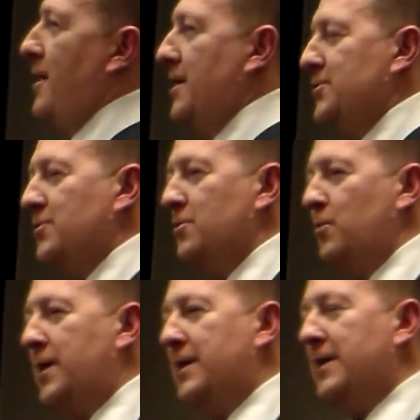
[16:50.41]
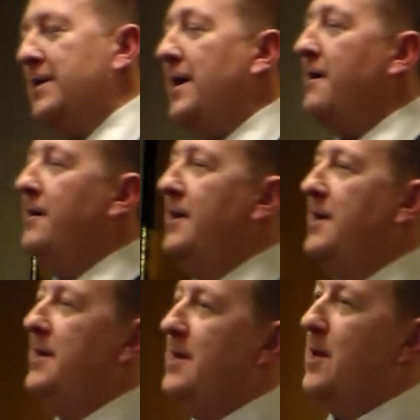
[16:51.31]
Roger. We get in there,
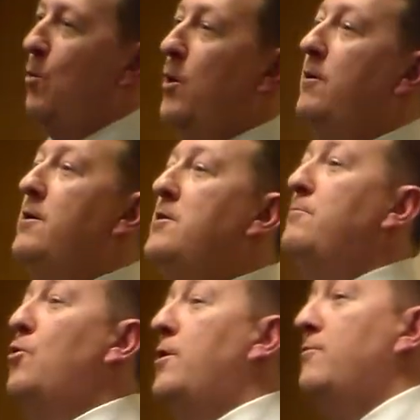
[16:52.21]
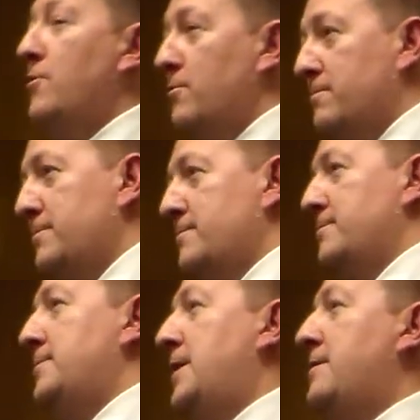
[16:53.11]
and we're in the boardroom.
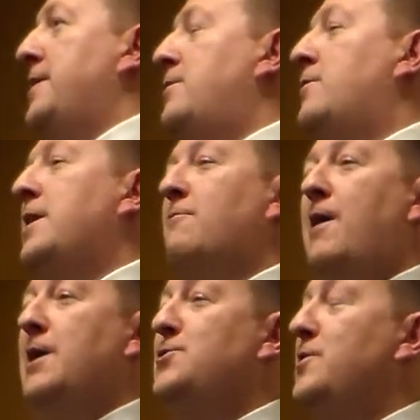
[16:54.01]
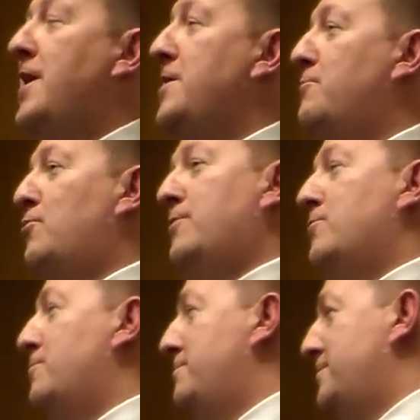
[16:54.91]
Now, they don't like Roger and I in the
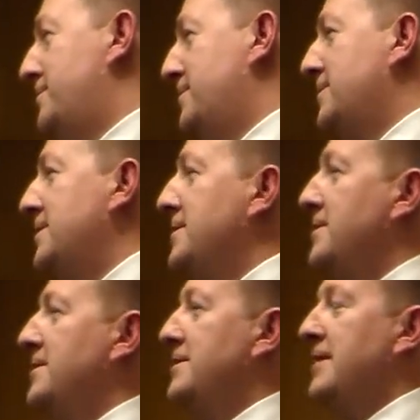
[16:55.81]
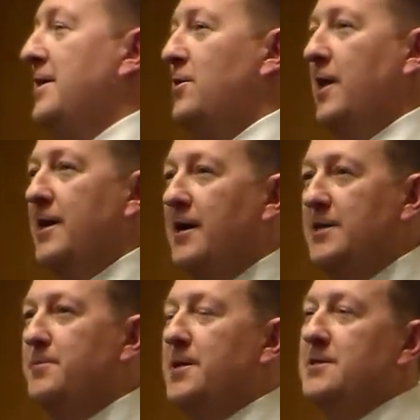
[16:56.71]
boardroom. They don't like
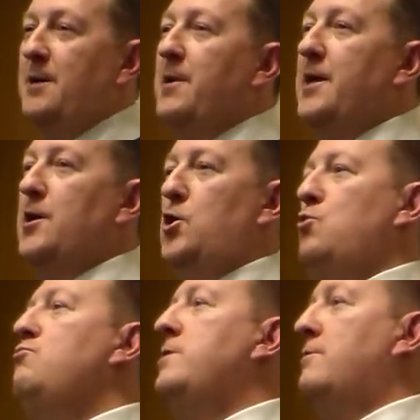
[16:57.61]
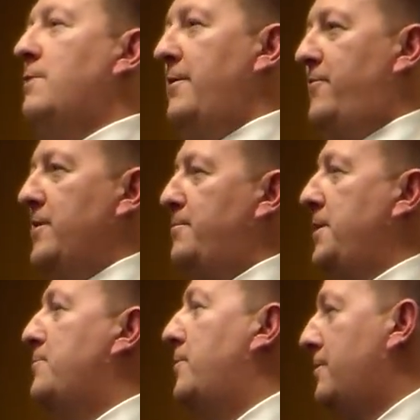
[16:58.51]
us because I'm like a union rep for the
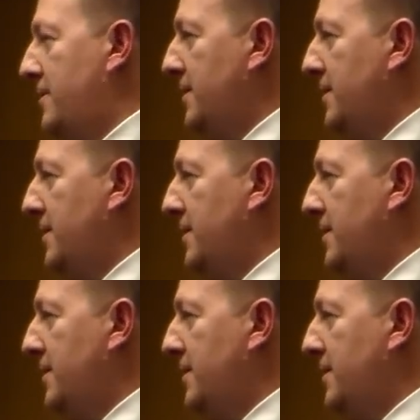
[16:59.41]
people.